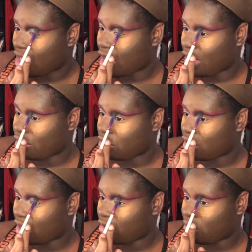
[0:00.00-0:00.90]
I usually
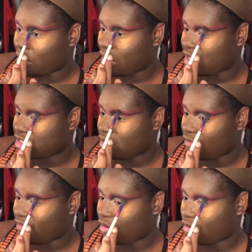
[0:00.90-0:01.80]
like do my eyeshadow
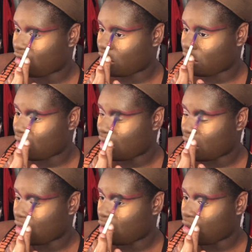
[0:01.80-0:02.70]
first.
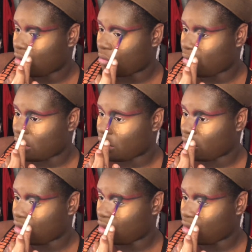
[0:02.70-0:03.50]
But